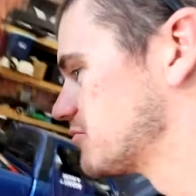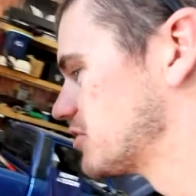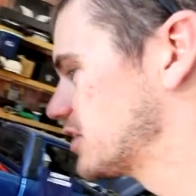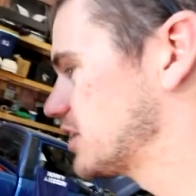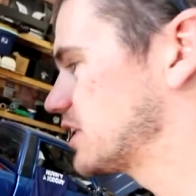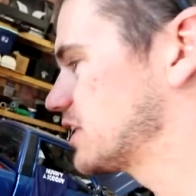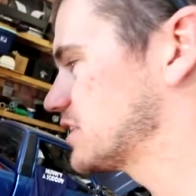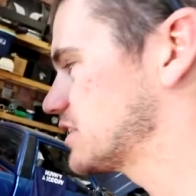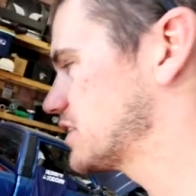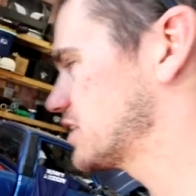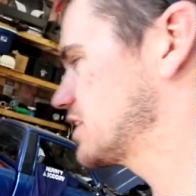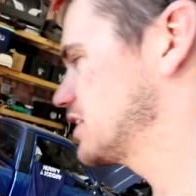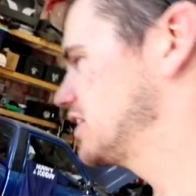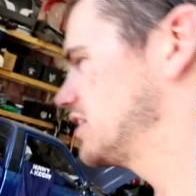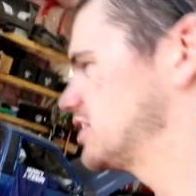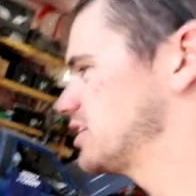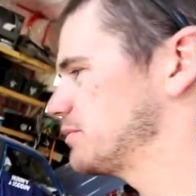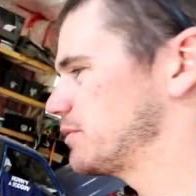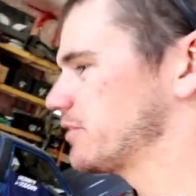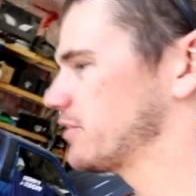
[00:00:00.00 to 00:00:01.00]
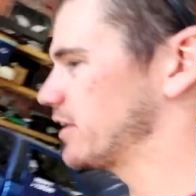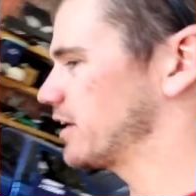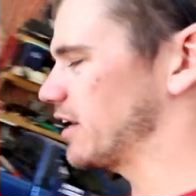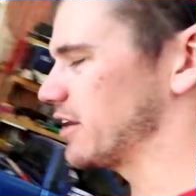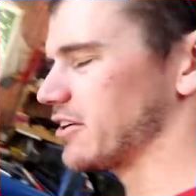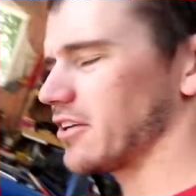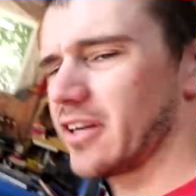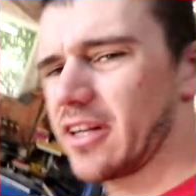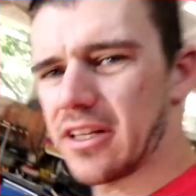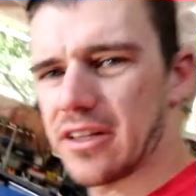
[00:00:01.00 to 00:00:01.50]
Realistically, it should be right
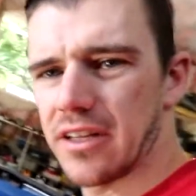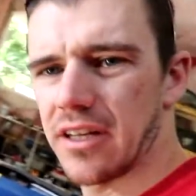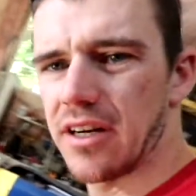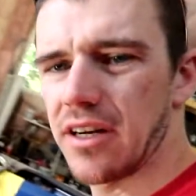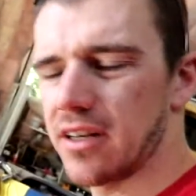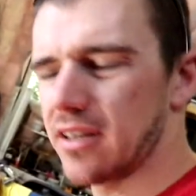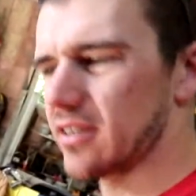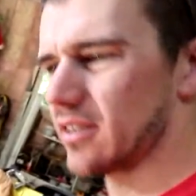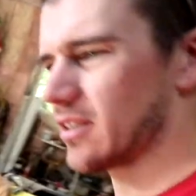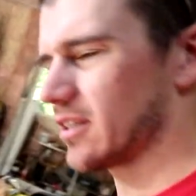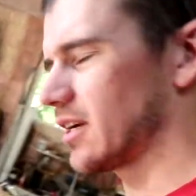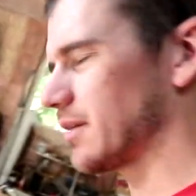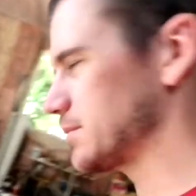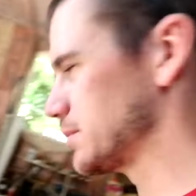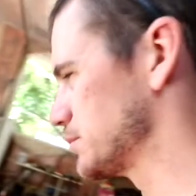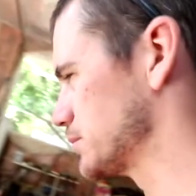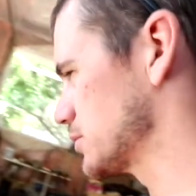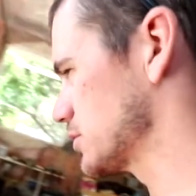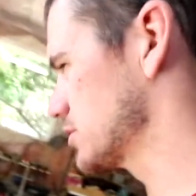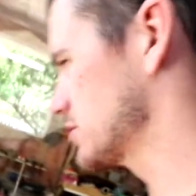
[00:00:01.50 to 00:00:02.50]
underneath there. A couple more